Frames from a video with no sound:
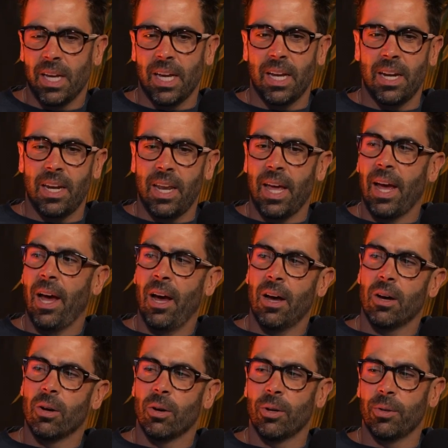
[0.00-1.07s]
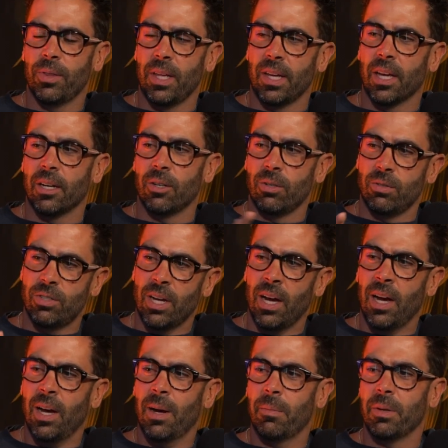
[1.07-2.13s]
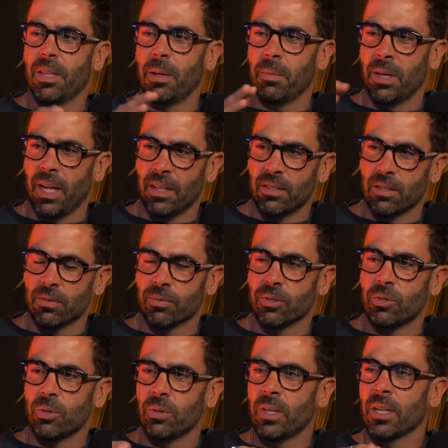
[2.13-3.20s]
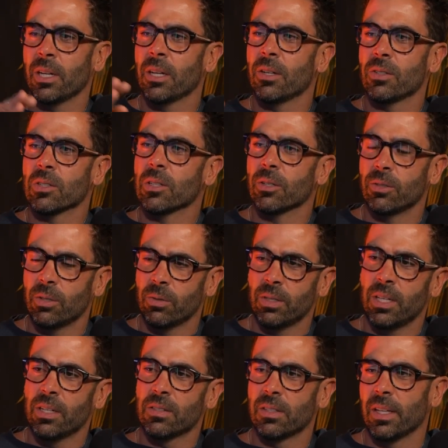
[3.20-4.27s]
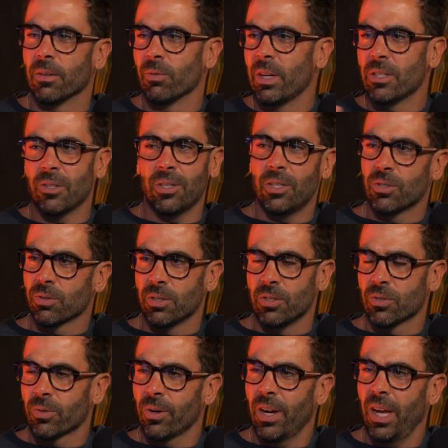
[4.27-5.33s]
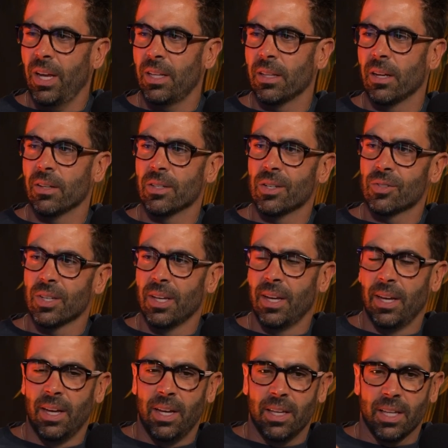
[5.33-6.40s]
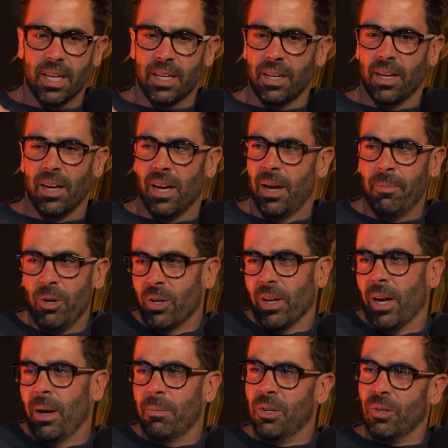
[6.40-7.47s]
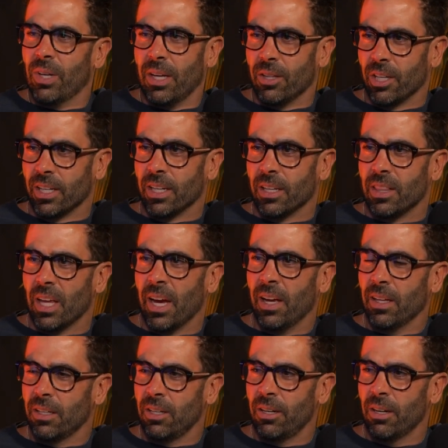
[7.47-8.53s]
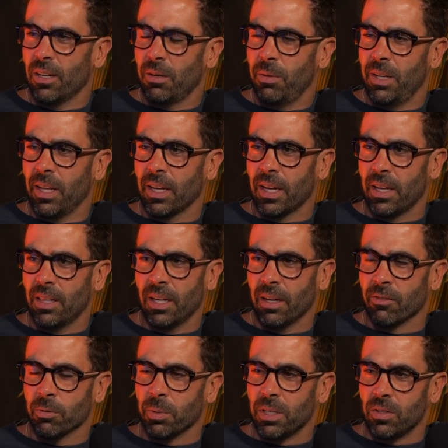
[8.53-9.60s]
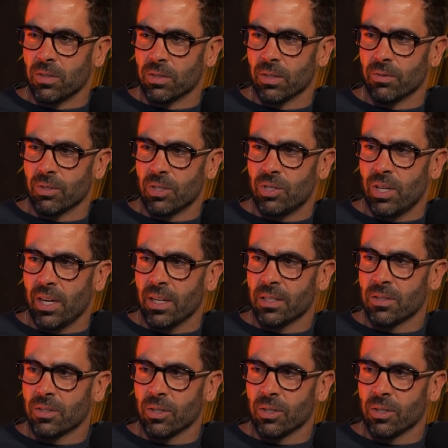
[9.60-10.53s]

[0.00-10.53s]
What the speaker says: And now they got a new job and they've been at this for 2 years and they're doing this and their rental history is great and all this. Like, I'm okay looking at that. You know what I mean? Like, I think everybody deserves a chance.